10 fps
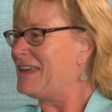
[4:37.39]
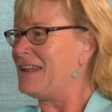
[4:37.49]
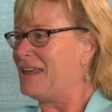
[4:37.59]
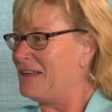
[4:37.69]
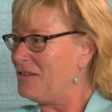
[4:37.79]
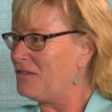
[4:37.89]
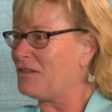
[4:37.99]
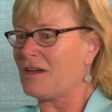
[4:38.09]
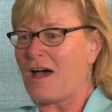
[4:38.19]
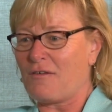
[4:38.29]
It
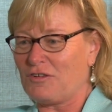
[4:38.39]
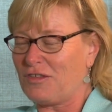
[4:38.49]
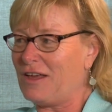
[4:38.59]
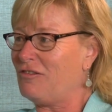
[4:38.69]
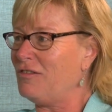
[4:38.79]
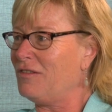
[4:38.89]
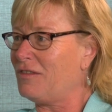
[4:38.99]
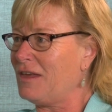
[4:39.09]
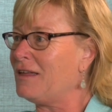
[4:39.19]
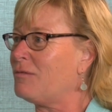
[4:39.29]
is
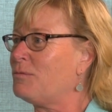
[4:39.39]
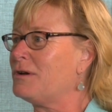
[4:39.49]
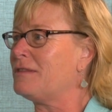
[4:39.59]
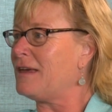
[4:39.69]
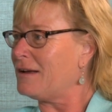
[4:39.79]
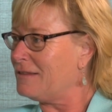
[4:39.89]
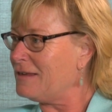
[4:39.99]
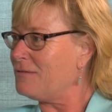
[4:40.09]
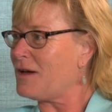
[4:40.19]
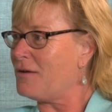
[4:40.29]
conversations, it's
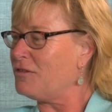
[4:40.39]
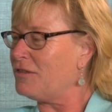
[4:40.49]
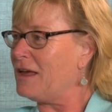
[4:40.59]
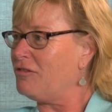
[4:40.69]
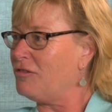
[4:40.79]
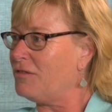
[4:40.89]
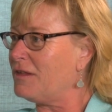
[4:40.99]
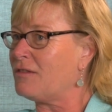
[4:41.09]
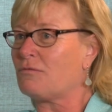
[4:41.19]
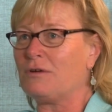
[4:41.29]
productive conversations,
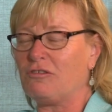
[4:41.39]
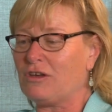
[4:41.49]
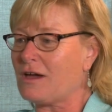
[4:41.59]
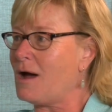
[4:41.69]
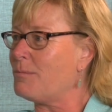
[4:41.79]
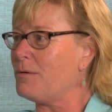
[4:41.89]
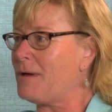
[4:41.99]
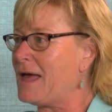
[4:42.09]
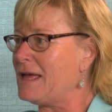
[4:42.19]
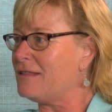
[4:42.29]
it's reaching
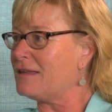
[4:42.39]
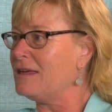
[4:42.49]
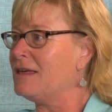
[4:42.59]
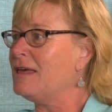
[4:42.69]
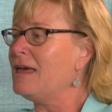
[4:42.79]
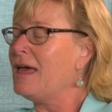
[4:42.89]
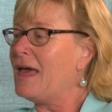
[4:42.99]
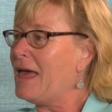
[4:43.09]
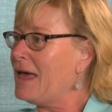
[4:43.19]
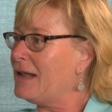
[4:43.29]
compromise,
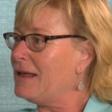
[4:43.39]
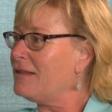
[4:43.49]
and